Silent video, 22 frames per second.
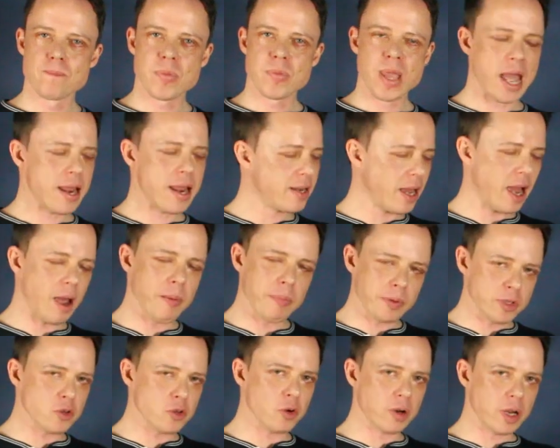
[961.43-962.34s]
And I've
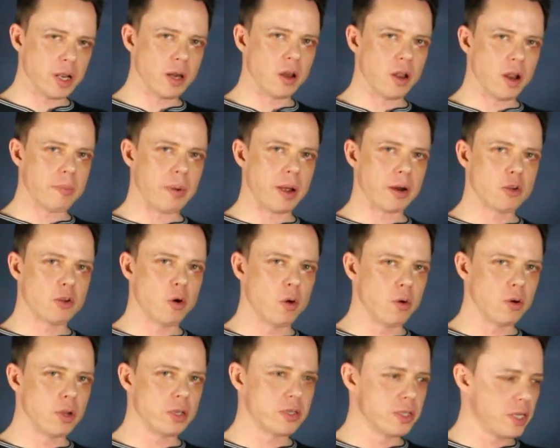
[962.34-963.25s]
been talking a lot about
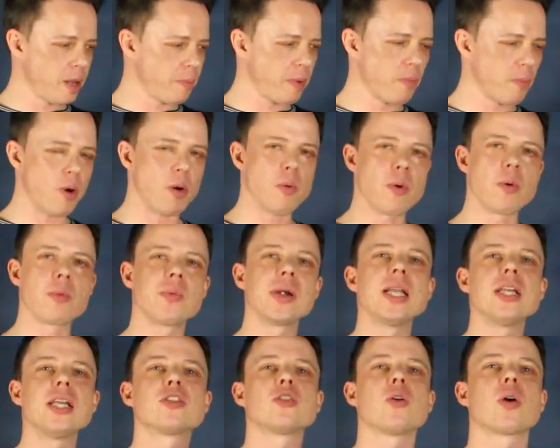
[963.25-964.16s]
chords here, but what we're
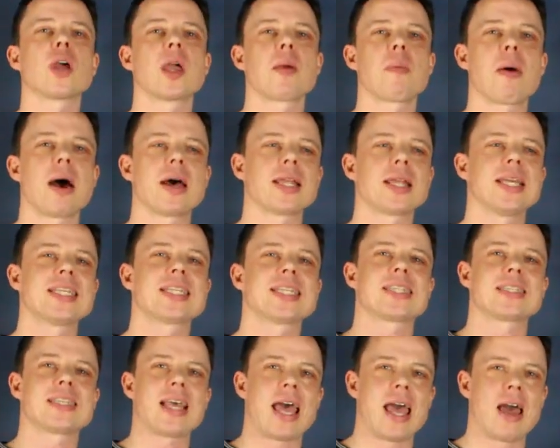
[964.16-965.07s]
really talking about is
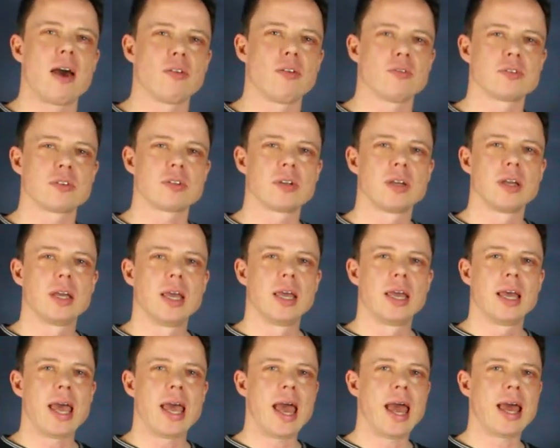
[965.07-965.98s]
sounds.
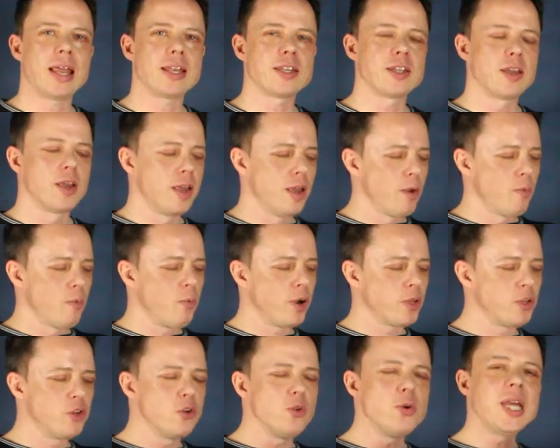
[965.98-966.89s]
And
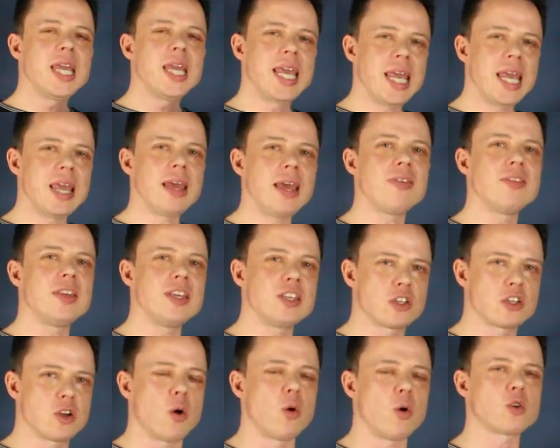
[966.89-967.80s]
when you hear these
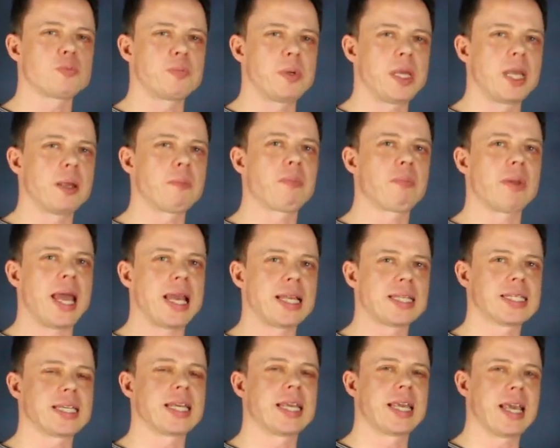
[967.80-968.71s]
chords being played
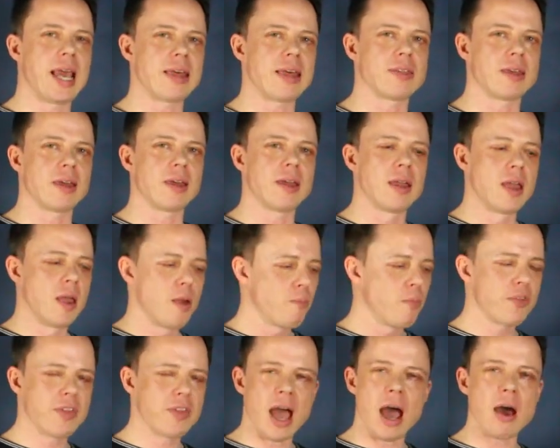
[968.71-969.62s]
together
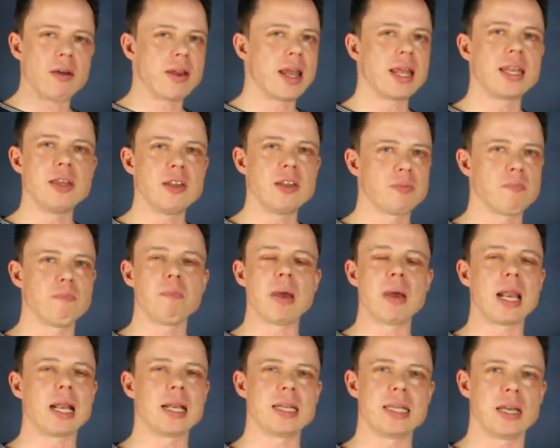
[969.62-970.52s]
without any
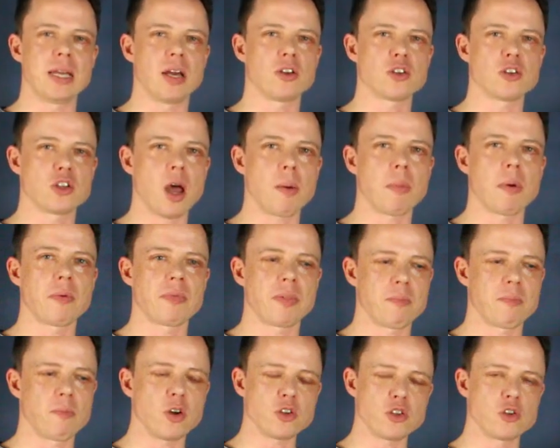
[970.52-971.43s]
melody on top of
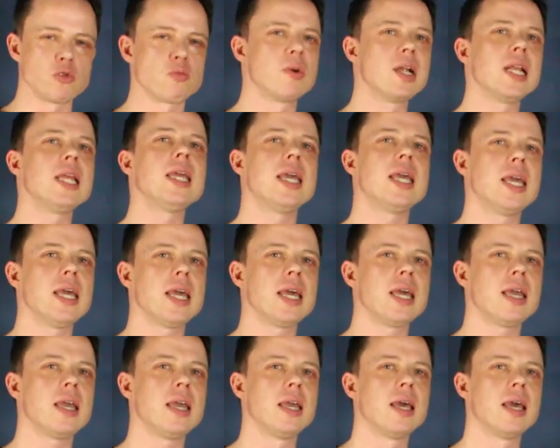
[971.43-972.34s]
them, what you really
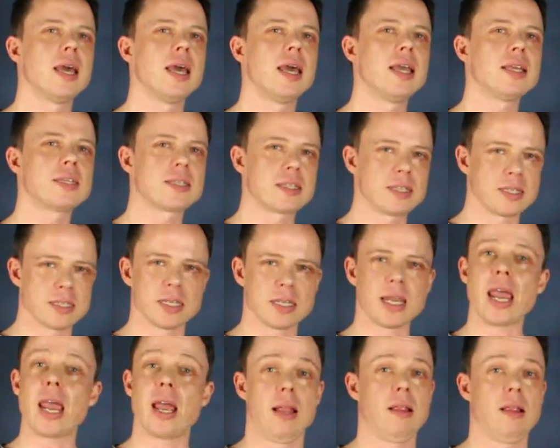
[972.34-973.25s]
hear is the
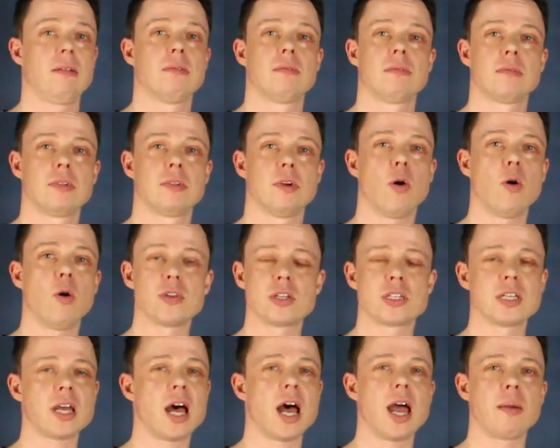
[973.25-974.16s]
scale all the
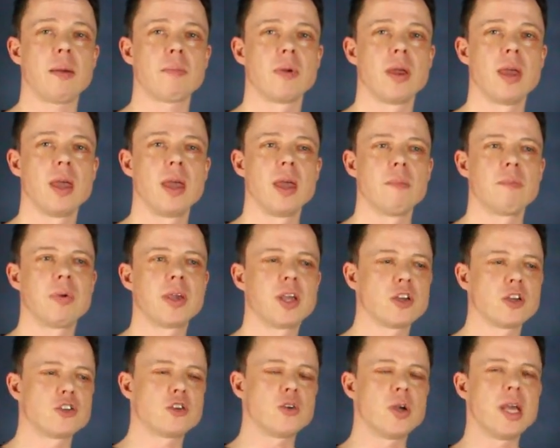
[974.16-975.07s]
time.
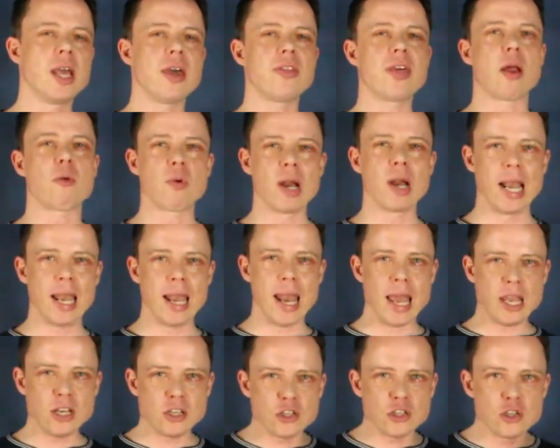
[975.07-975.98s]
Because you hear that
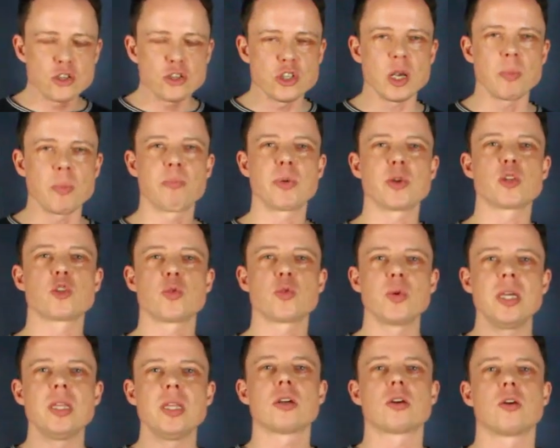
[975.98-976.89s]
relationship
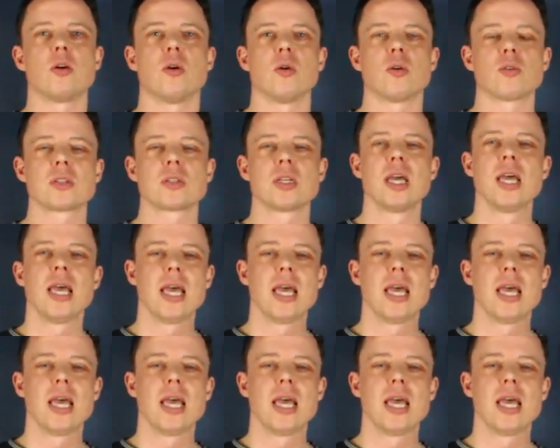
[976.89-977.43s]
between the chords.